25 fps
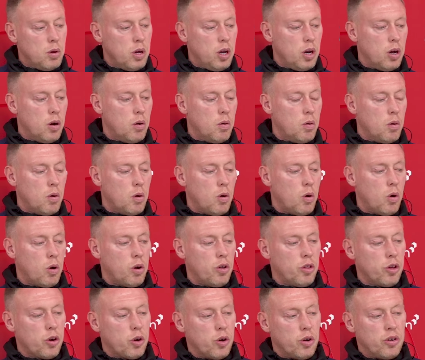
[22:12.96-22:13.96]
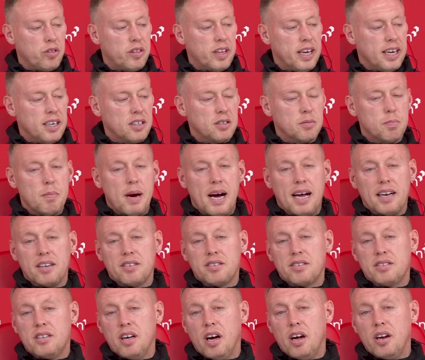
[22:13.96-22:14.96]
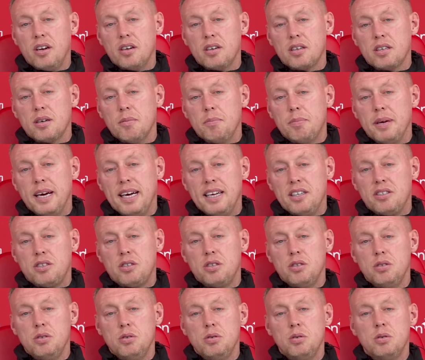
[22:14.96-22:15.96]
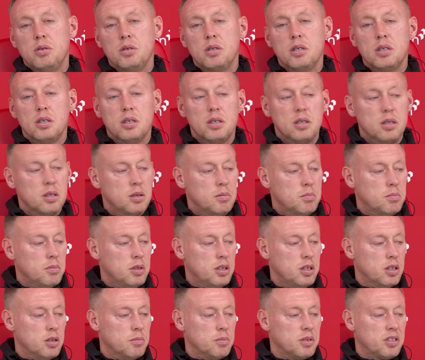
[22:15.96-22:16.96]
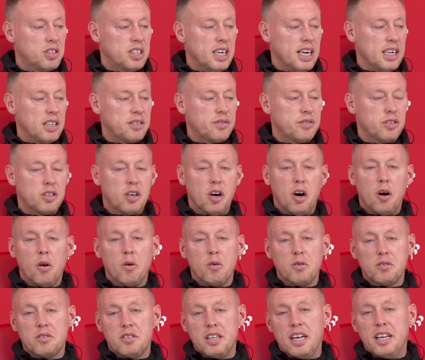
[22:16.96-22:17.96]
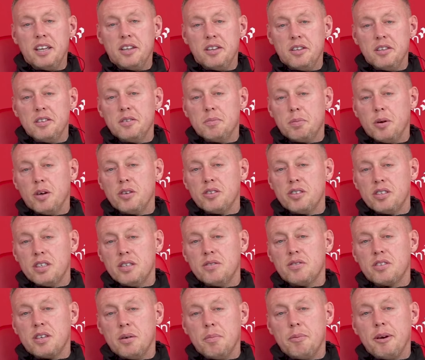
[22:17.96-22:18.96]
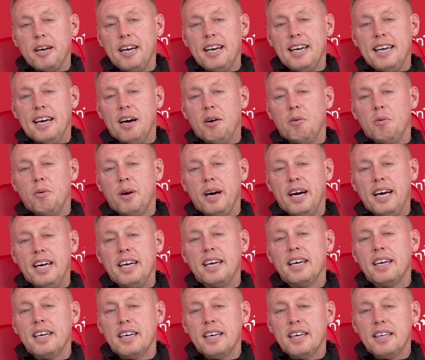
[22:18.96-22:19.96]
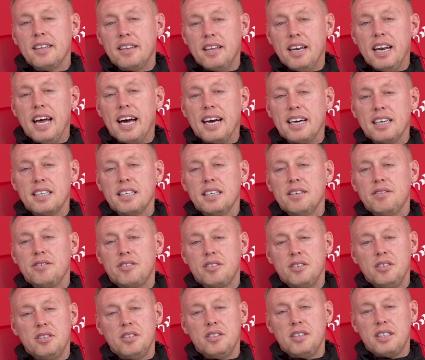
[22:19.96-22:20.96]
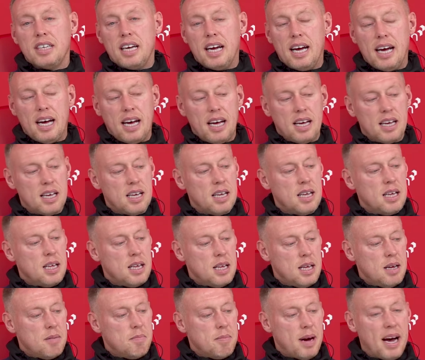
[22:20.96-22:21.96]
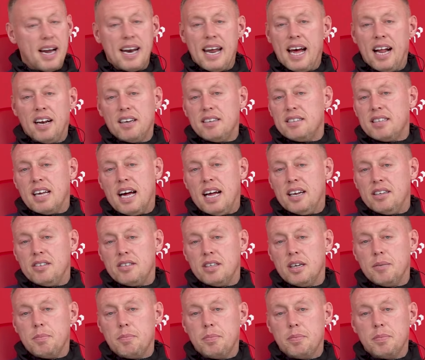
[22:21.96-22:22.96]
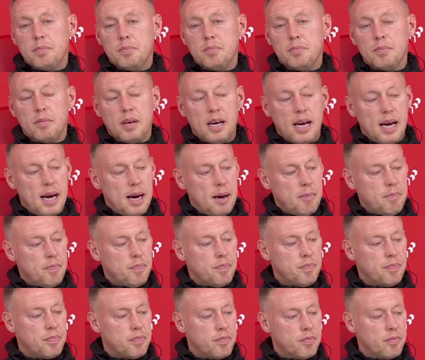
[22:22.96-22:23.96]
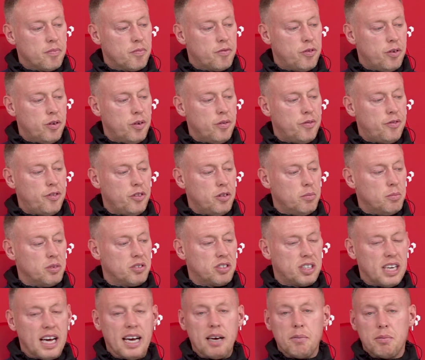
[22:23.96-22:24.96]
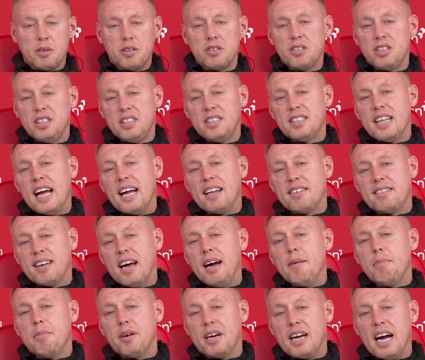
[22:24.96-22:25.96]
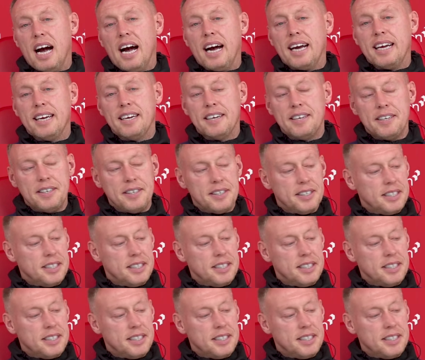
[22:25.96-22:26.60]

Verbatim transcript: you know, all of the good things Matt's done compared to, you know, mistakes for goals, then the positives completely outweigh the negatives. And uh, Matt held his hands up um, for for the mistake because he's that type of guy.